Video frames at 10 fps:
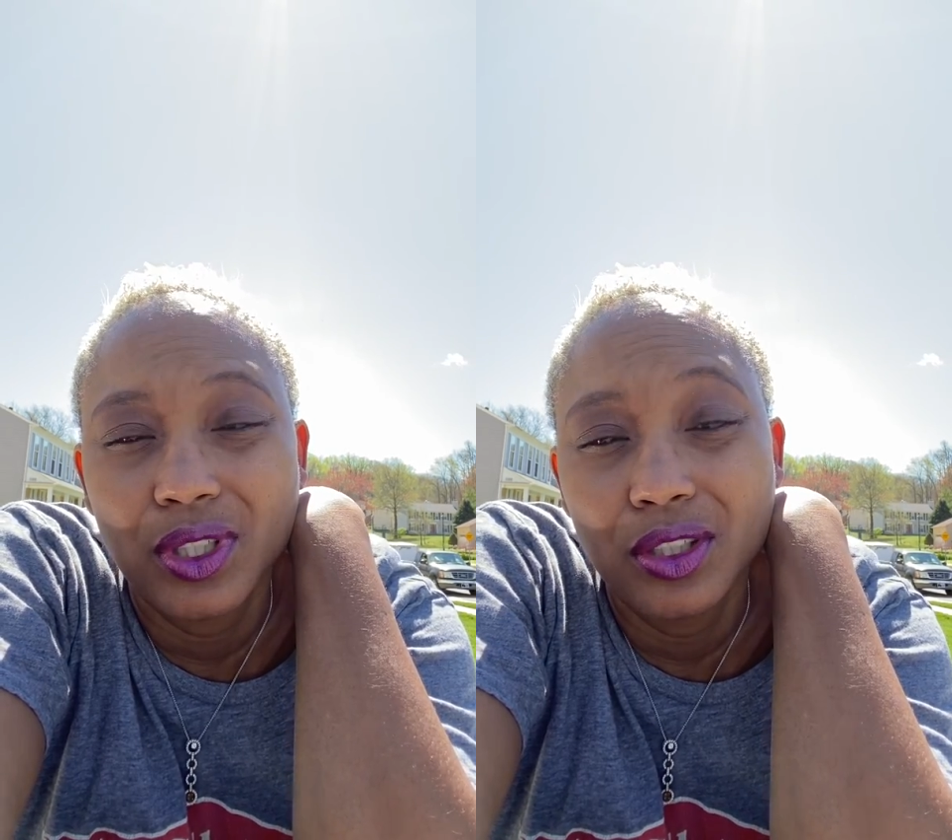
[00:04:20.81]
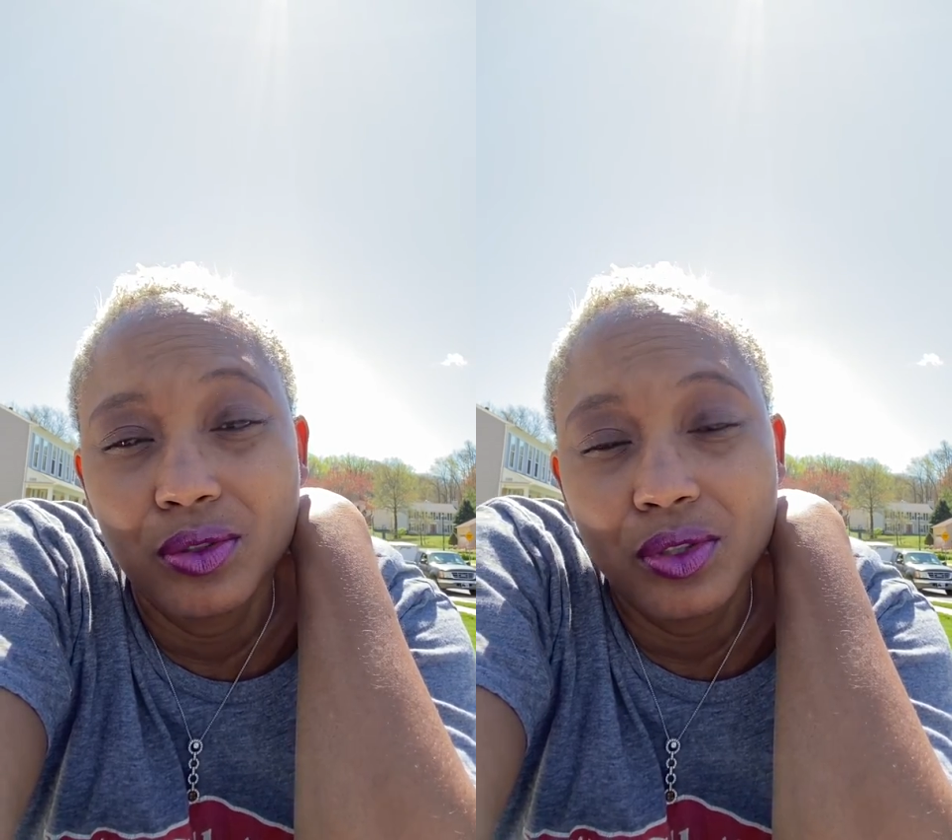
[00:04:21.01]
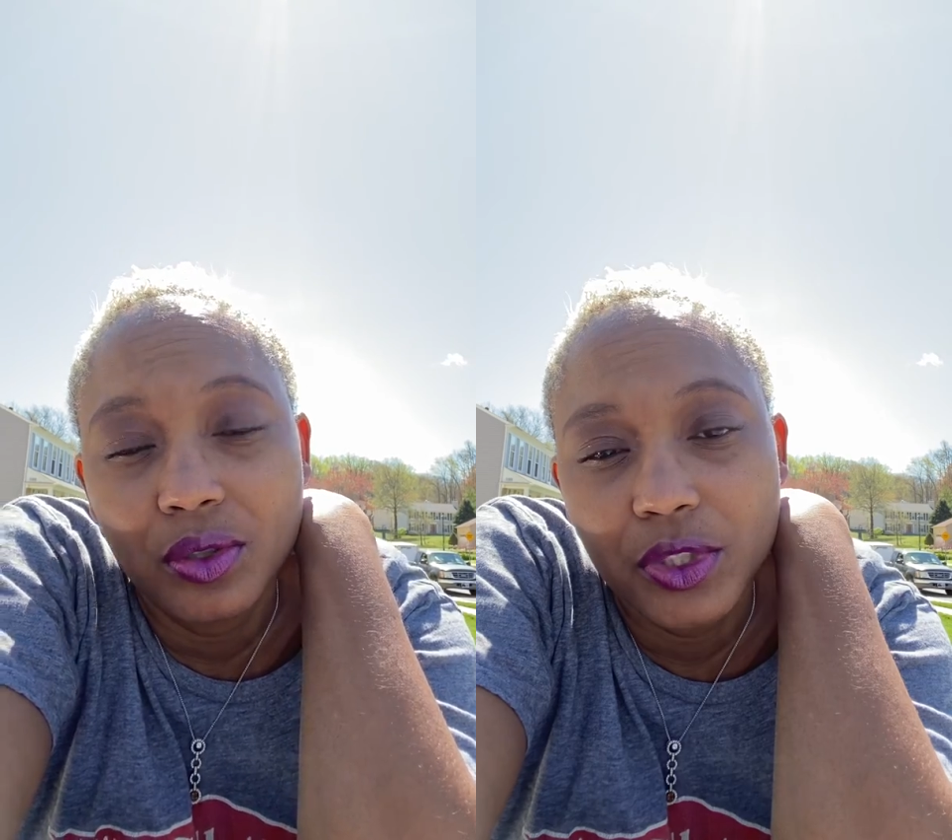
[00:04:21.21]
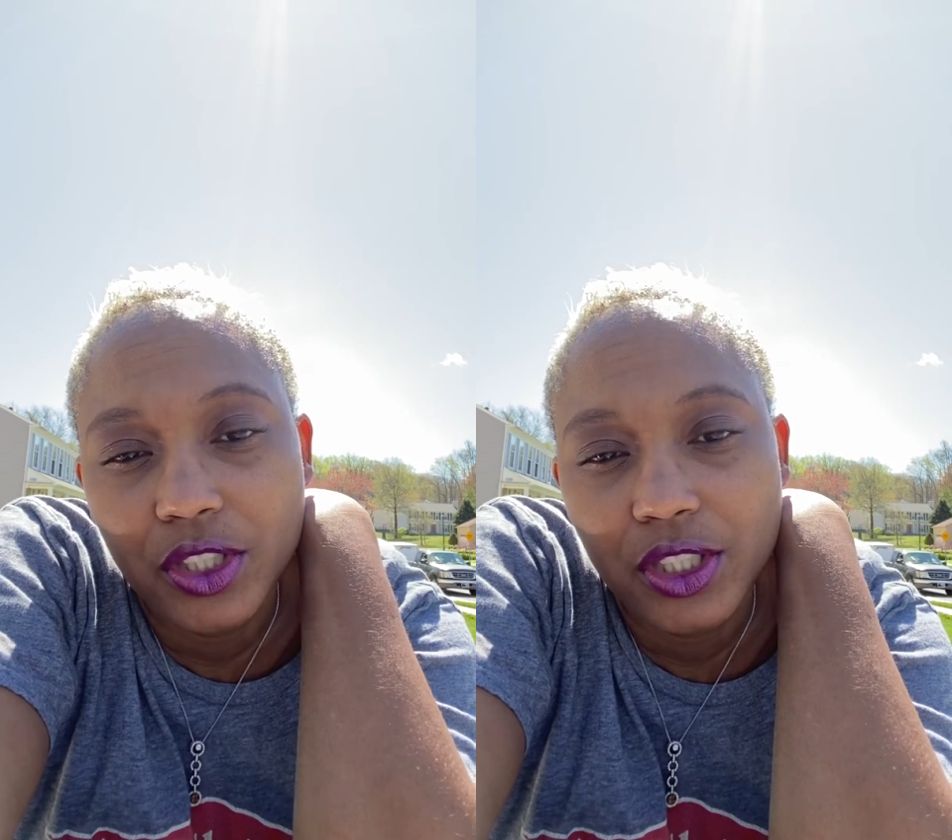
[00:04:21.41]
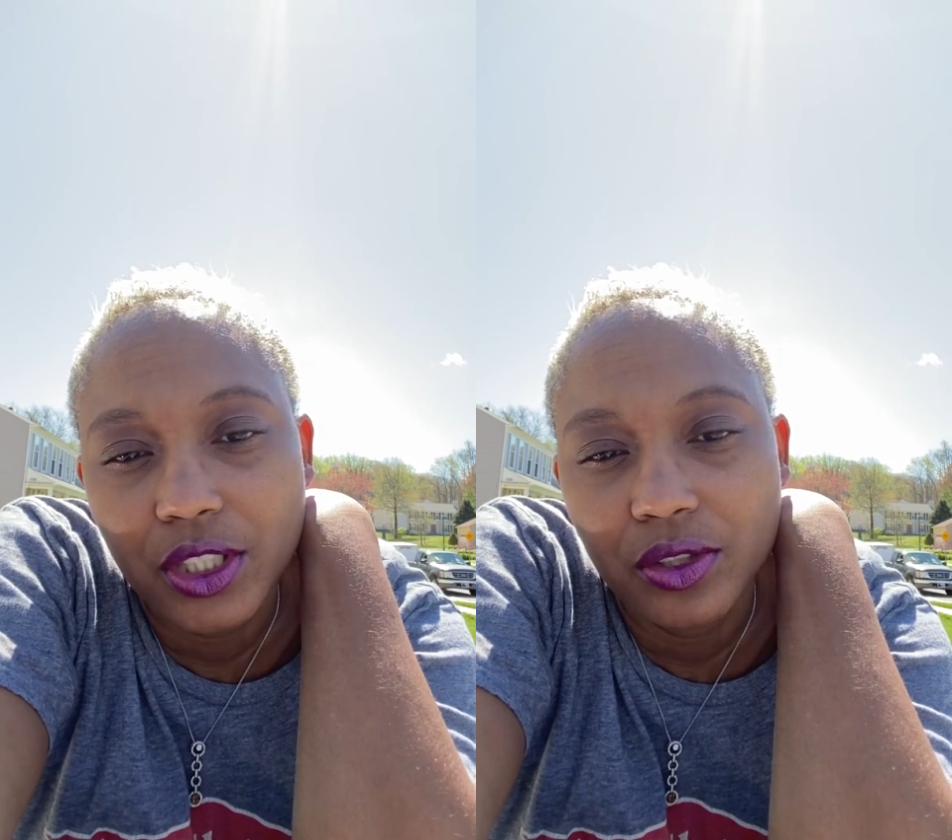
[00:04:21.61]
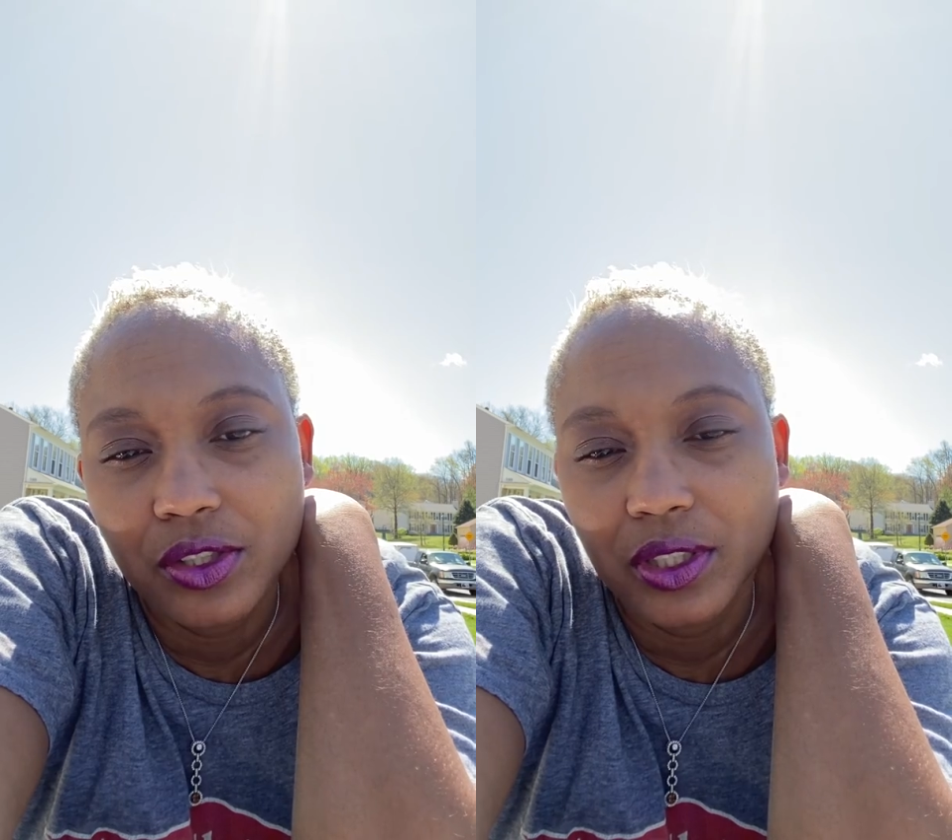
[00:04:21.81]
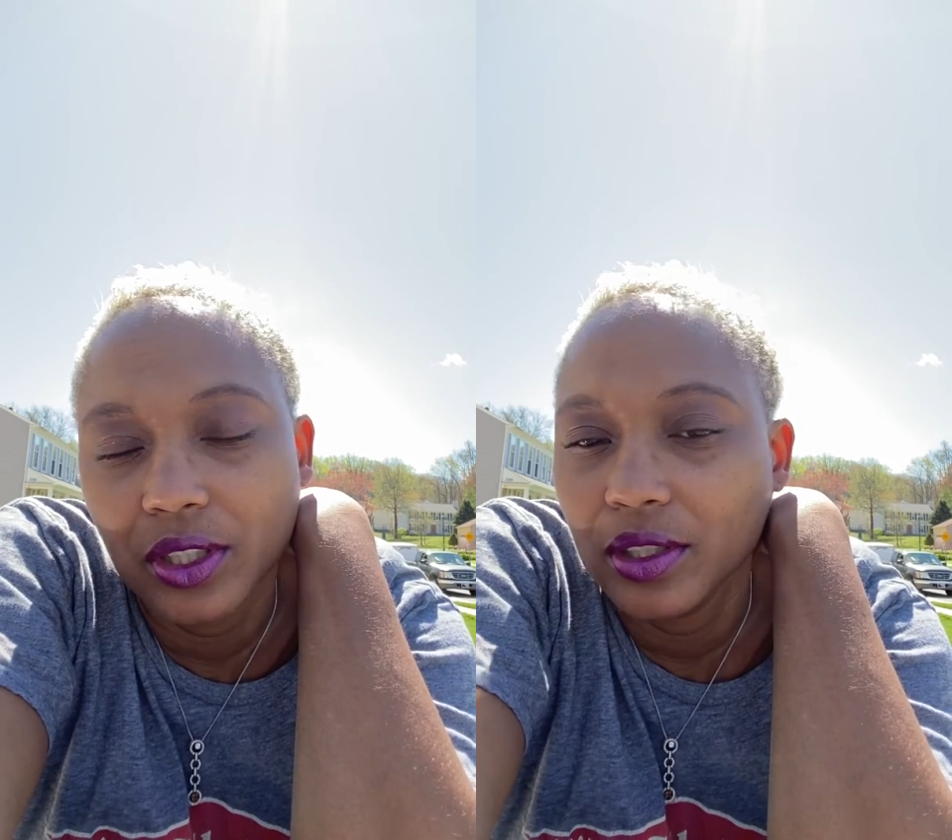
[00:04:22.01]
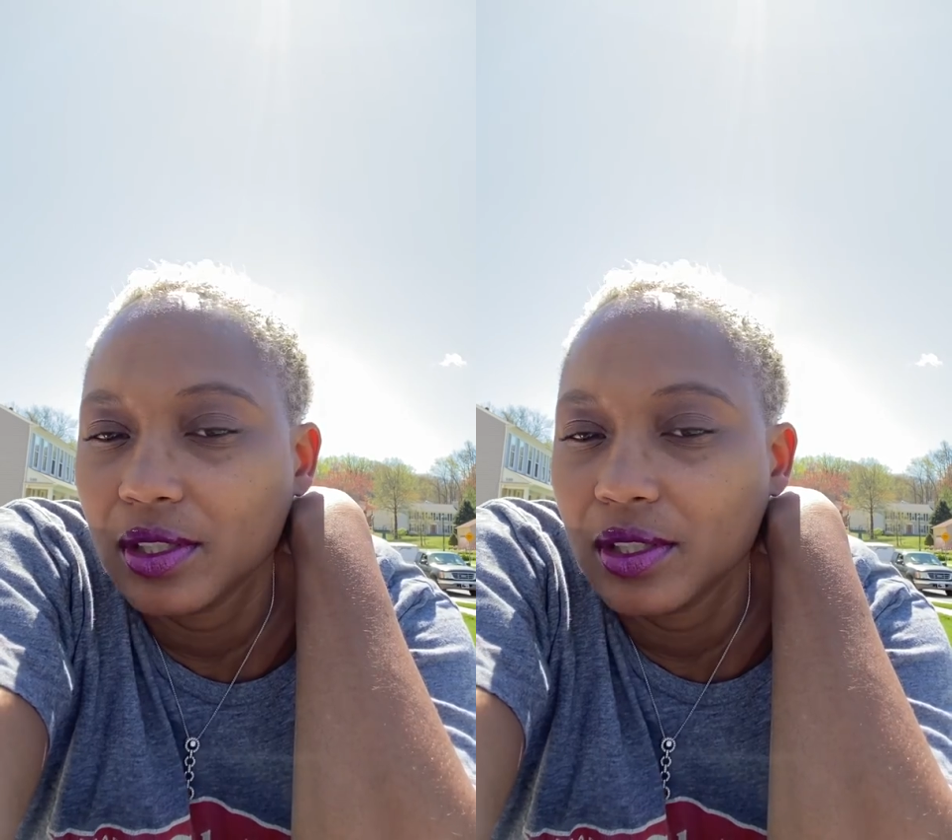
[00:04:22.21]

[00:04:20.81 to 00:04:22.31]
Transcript: can you do it with your children and your